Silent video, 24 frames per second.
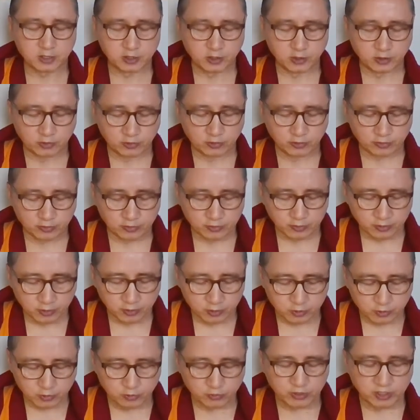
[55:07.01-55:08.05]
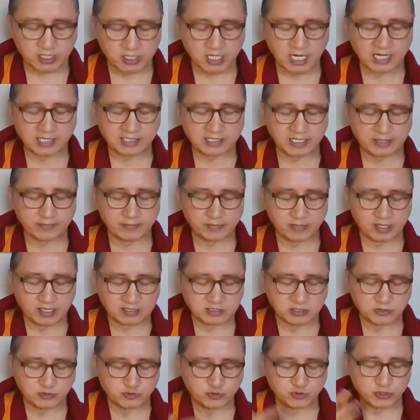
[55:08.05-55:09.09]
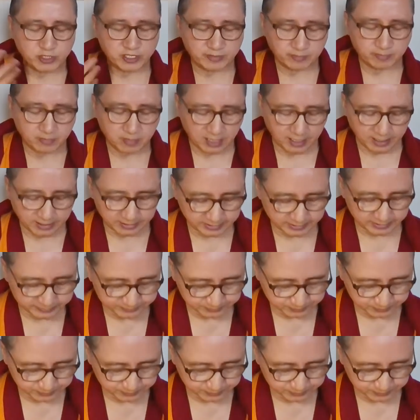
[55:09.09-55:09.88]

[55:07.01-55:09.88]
you regard them as a dream like.